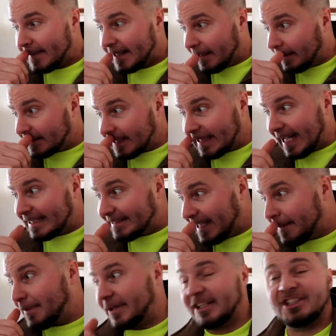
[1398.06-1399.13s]
you know, it's a lot
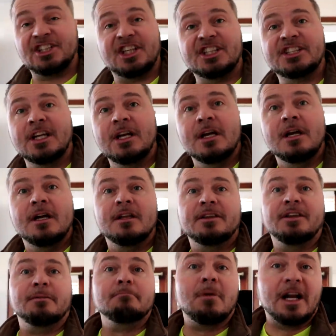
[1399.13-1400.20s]
deeper than just
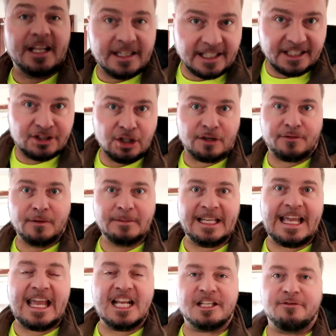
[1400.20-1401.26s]
the money that he took from the
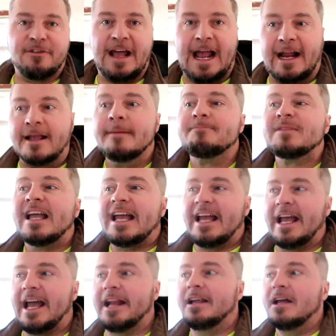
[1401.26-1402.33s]
HVAC
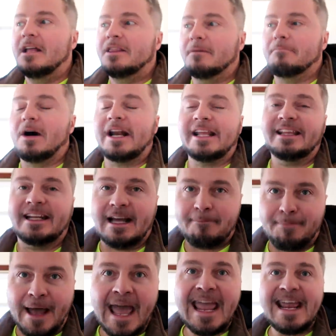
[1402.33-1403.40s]
and the money that I
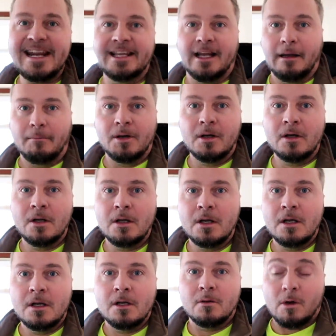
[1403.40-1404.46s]
paid him.
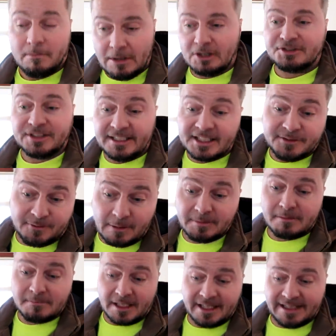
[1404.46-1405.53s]
Well, mostly it's from
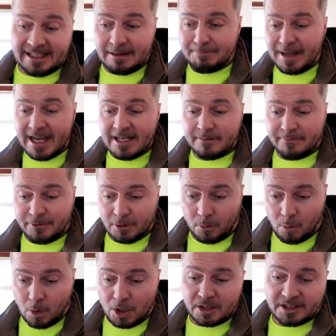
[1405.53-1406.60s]
the money that I paid him for the
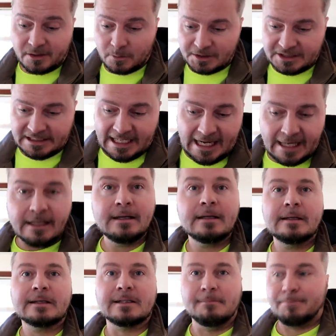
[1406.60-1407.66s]
work that was not
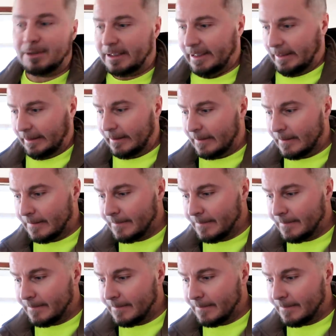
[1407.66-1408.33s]
completed.